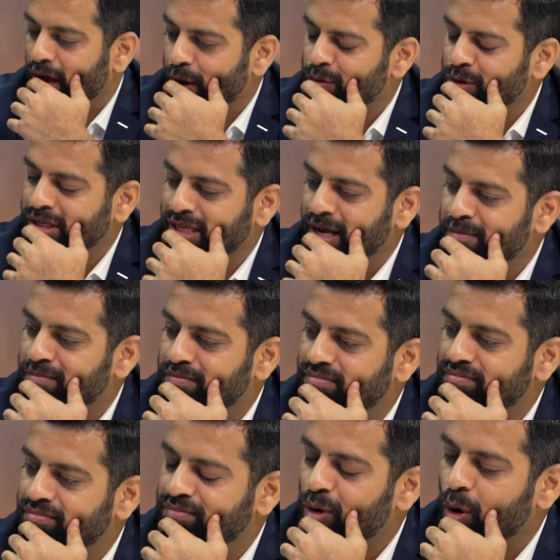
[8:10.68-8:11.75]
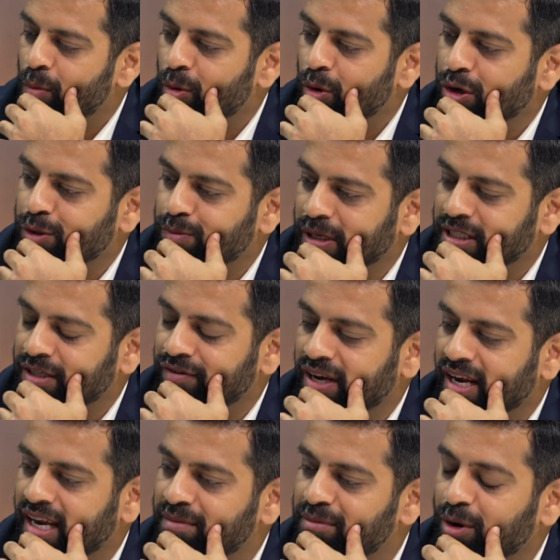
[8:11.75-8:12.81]
I would say Bowmore
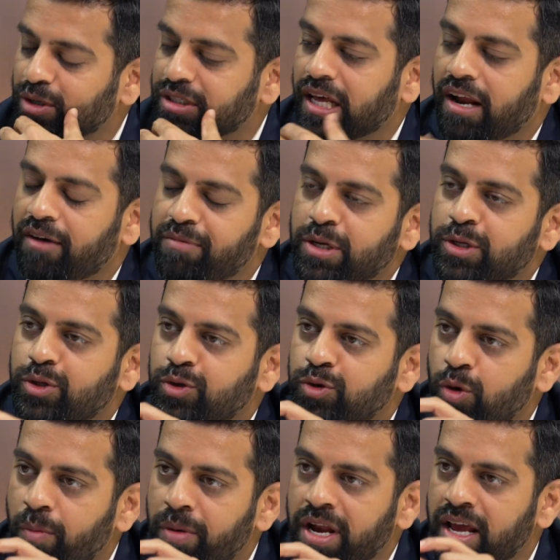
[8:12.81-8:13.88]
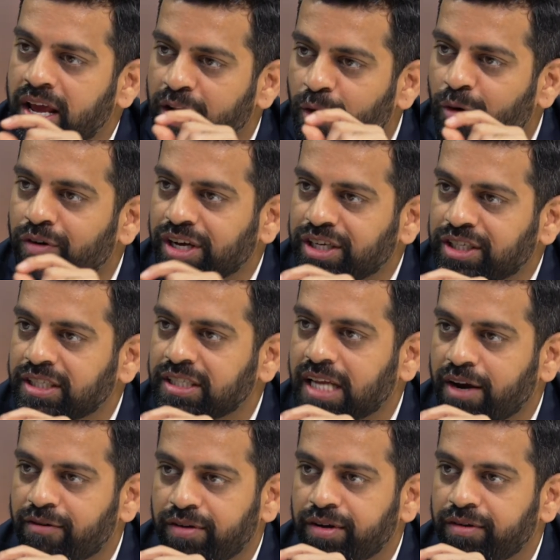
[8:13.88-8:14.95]
specifically, because there have been so many innovations
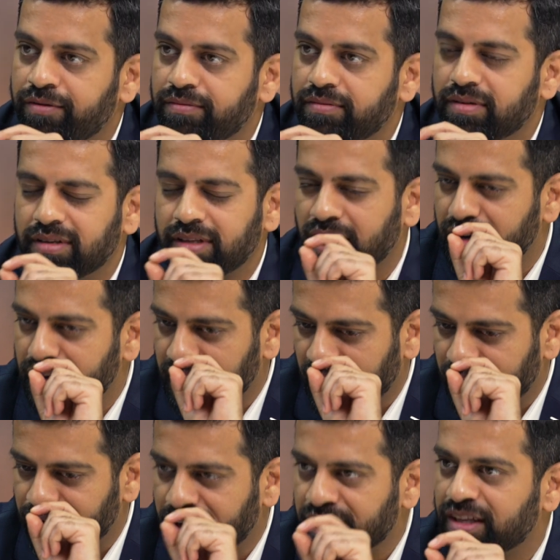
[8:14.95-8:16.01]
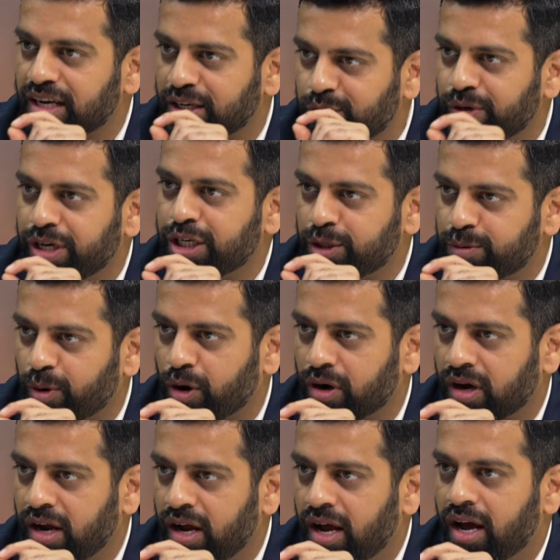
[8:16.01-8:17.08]
that that have hit that sweet
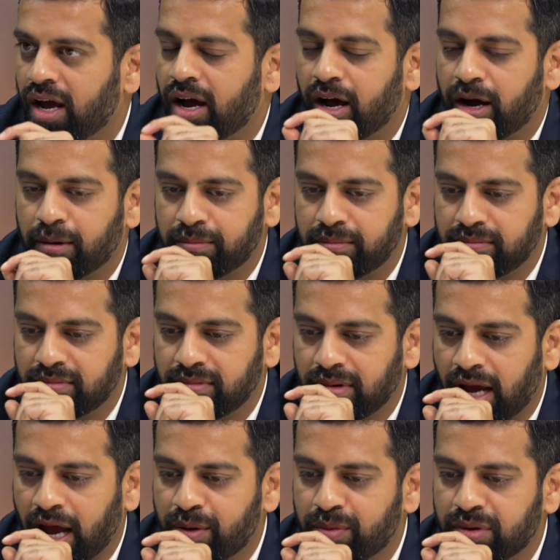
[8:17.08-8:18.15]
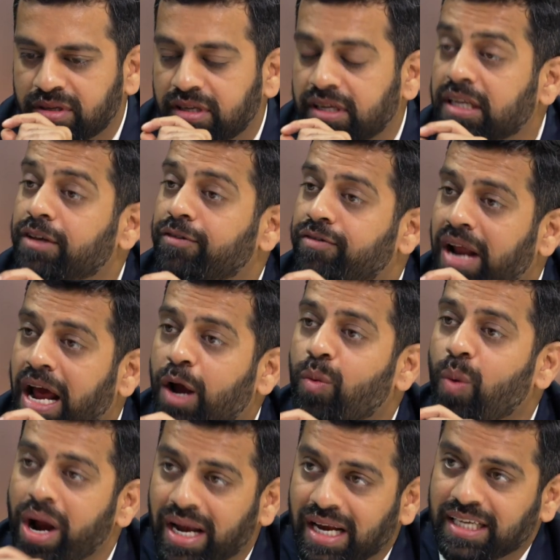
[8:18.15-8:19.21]
spot. I would say the Frank
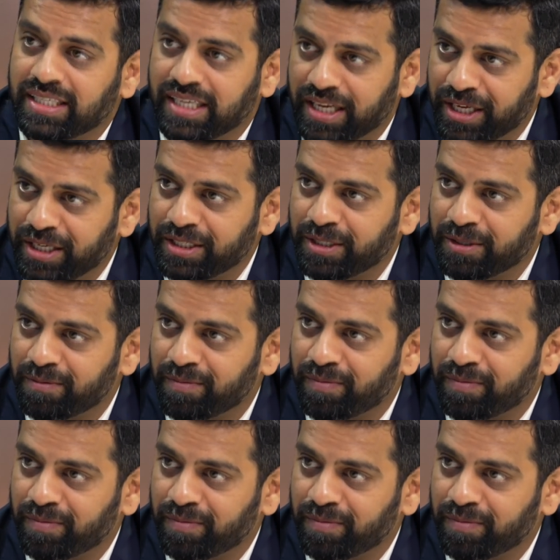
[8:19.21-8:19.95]
Whiteley series.